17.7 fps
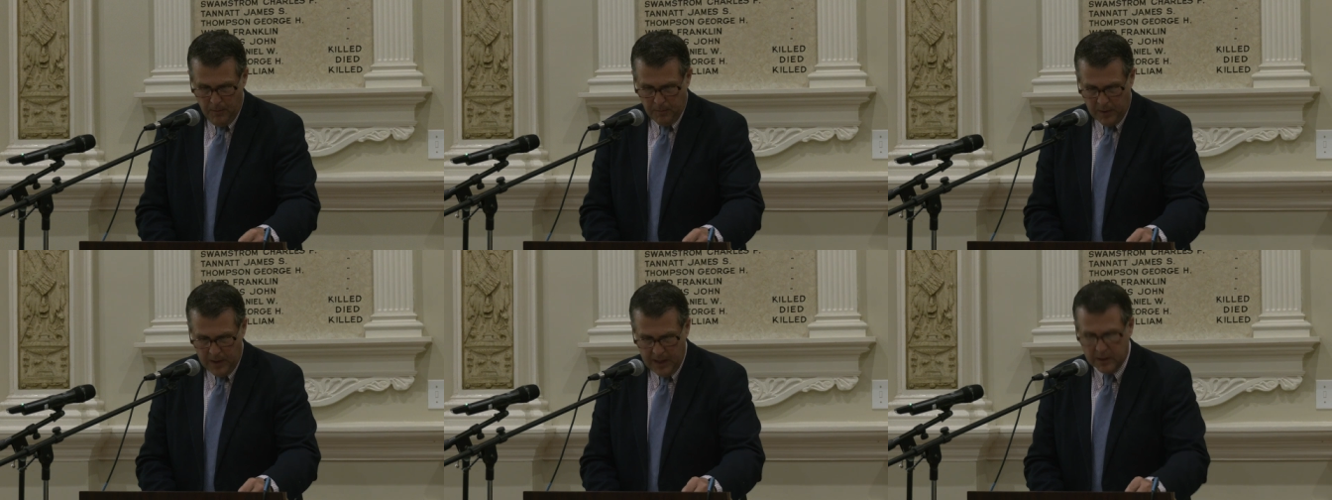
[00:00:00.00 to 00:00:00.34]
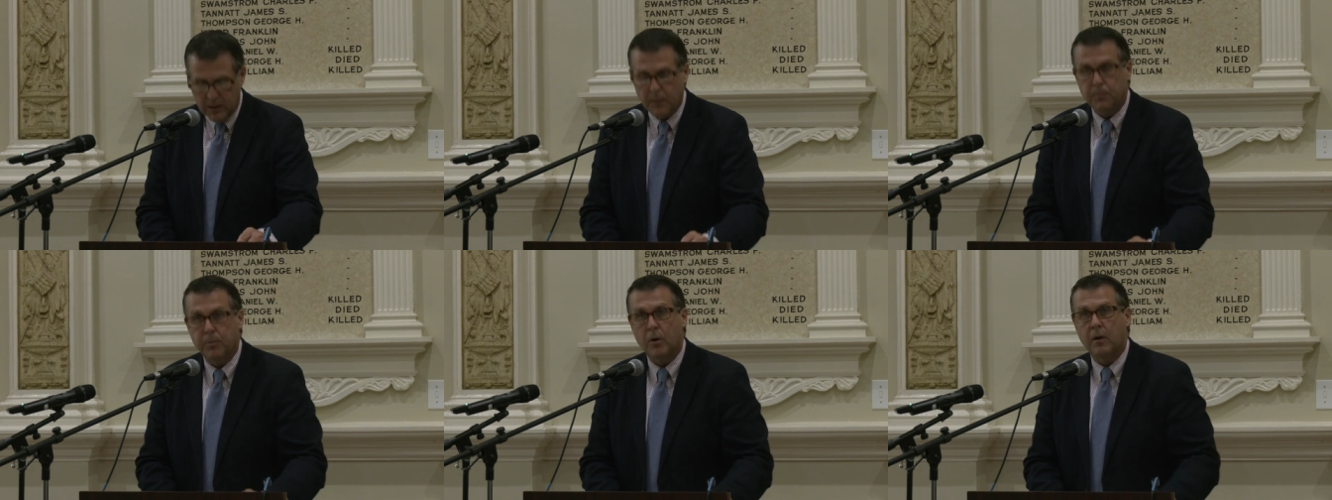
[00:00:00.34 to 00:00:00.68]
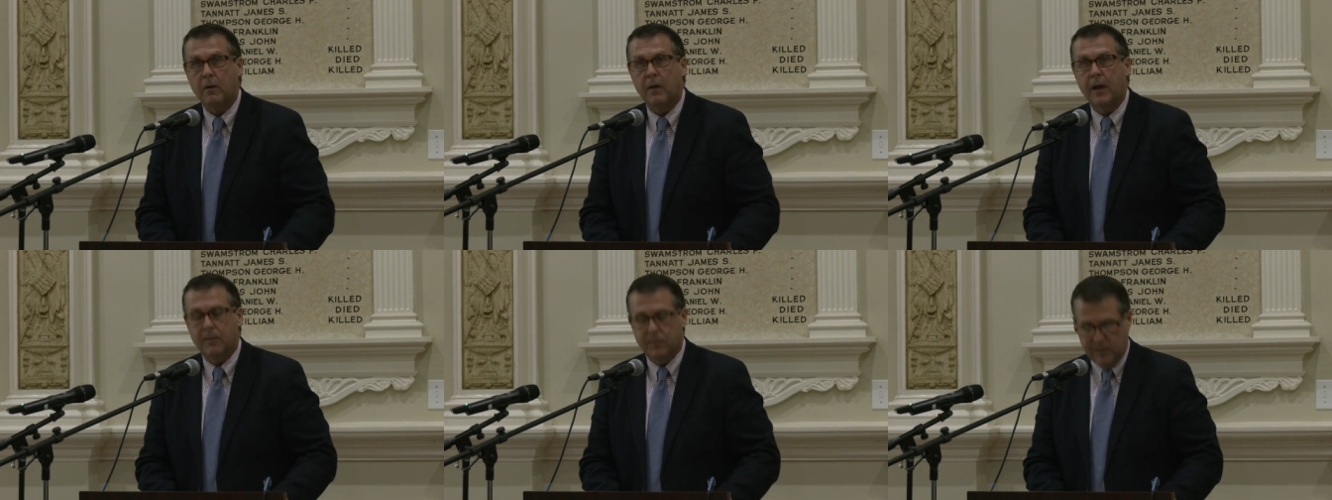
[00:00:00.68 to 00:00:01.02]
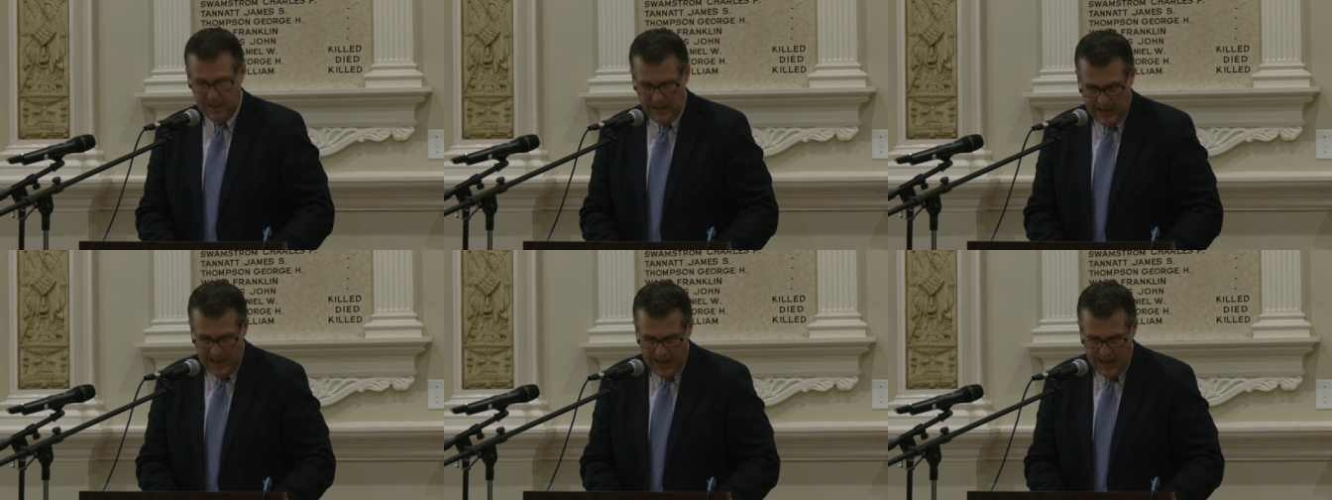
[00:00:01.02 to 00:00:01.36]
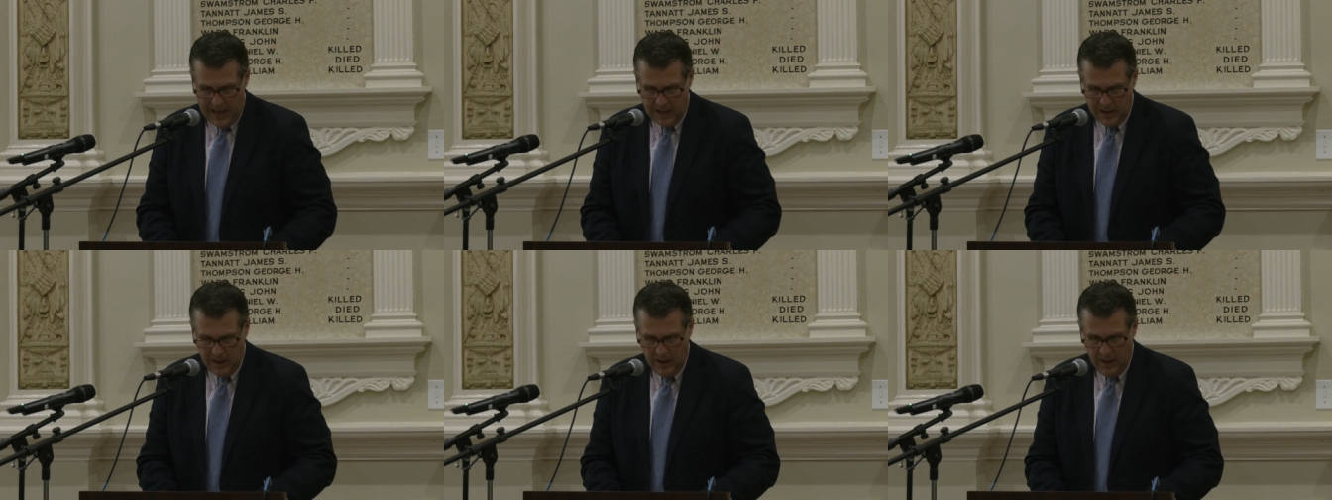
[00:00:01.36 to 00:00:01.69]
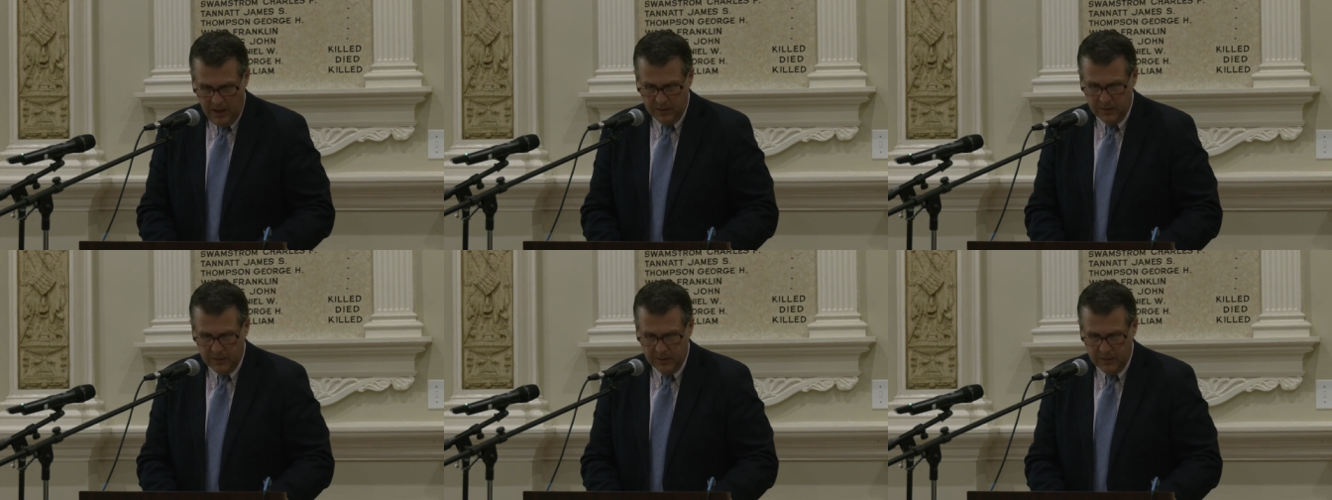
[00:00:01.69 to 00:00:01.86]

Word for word: proudly proclaim today,